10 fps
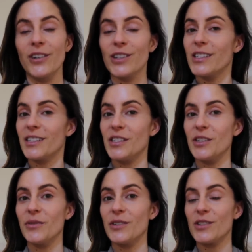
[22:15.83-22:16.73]
versus the
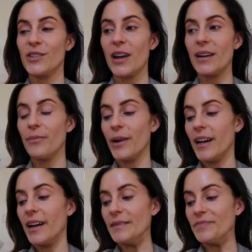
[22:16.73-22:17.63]
two, which is great. But
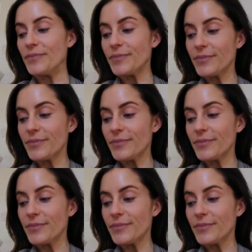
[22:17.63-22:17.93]
um,